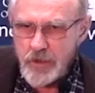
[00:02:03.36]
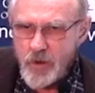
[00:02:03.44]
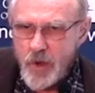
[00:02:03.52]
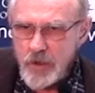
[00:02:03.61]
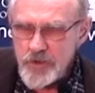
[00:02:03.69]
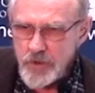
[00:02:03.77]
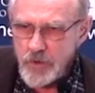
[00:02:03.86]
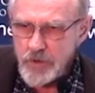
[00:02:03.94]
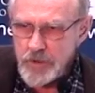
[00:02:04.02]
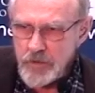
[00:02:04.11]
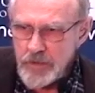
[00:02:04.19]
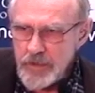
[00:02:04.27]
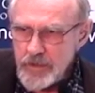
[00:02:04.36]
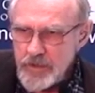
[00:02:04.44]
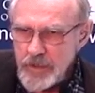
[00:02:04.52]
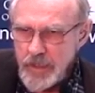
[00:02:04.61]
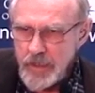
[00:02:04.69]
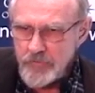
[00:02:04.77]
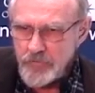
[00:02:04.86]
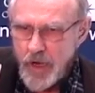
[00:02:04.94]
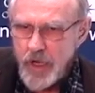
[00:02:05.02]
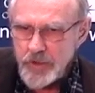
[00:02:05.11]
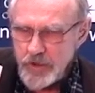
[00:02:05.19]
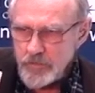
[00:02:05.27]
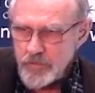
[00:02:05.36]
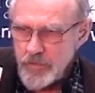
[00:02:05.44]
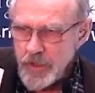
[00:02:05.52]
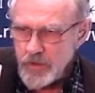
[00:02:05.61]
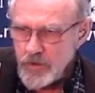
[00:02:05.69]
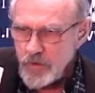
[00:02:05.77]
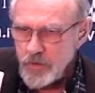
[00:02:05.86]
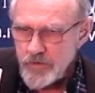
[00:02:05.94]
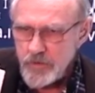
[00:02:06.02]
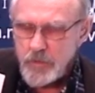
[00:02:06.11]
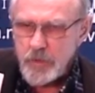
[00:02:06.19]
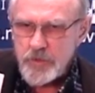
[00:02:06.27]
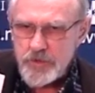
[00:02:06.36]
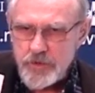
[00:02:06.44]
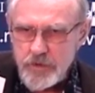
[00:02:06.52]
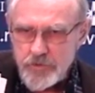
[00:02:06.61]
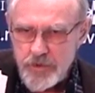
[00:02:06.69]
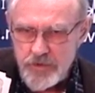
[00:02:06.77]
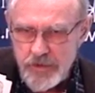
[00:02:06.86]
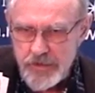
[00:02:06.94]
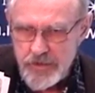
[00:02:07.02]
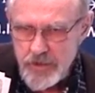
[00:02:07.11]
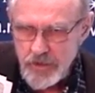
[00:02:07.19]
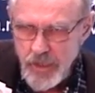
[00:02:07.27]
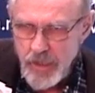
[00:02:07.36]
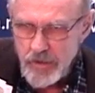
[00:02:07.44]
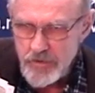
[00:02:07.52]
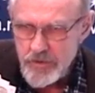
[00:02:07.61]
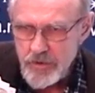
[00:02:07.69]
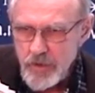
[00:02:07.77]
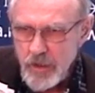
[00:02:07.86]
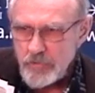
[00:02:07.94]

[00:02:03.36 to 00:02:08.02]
then also there is a volume that two of the members of the Resilience Alliance